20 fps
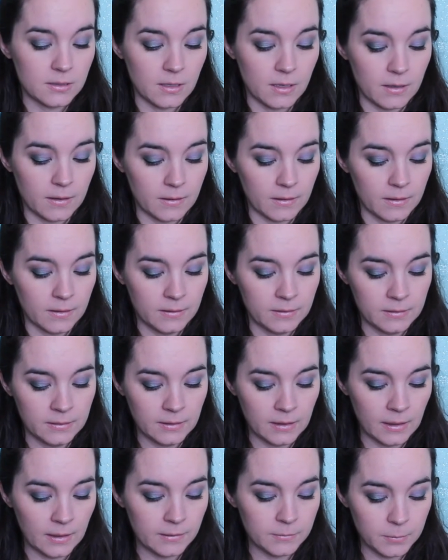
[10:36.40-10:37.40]
song.
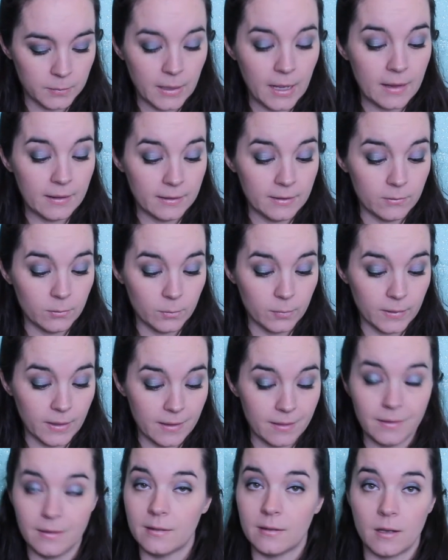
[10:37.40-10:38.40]
I'll even
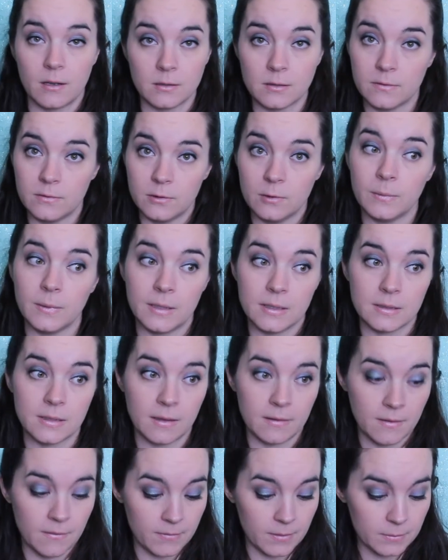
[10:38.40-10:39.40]
play these songs for you because
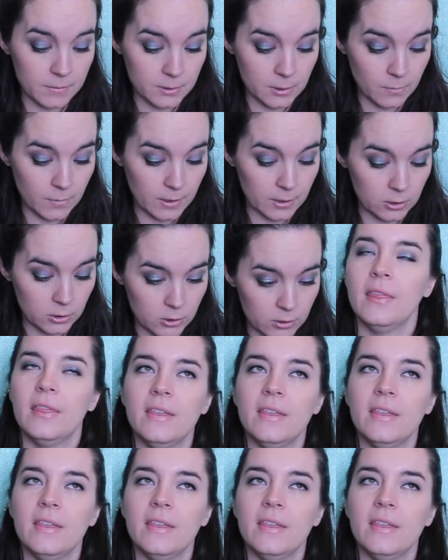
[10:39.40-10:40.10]
I love them so much.